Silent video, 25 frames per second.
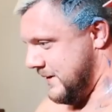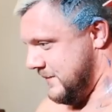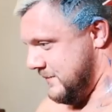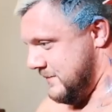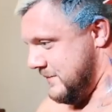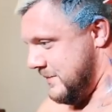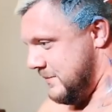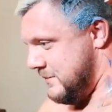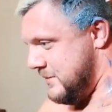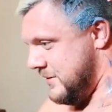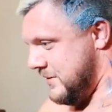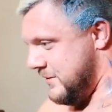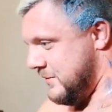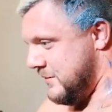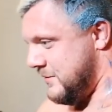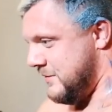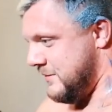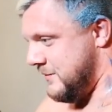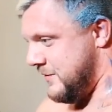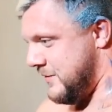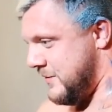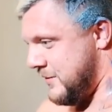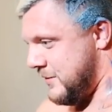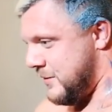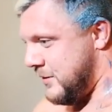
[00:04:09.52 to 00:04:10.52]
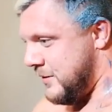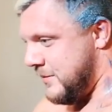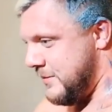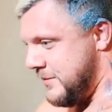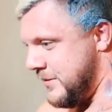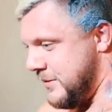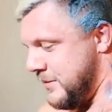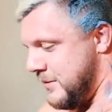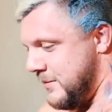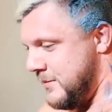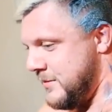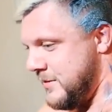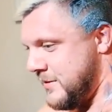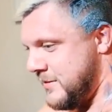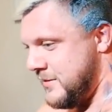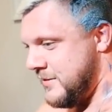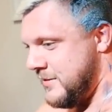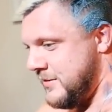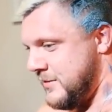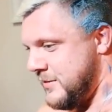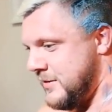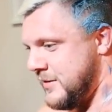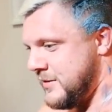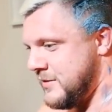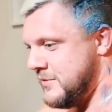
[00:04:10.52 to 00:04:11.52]
Remember, you're doing it for Rob, Tommy. You've got
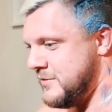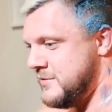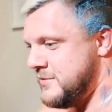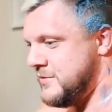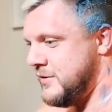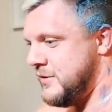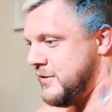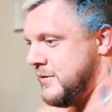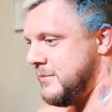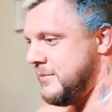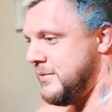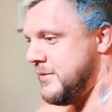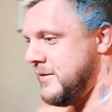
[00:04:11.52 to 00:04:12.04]
to do a good job.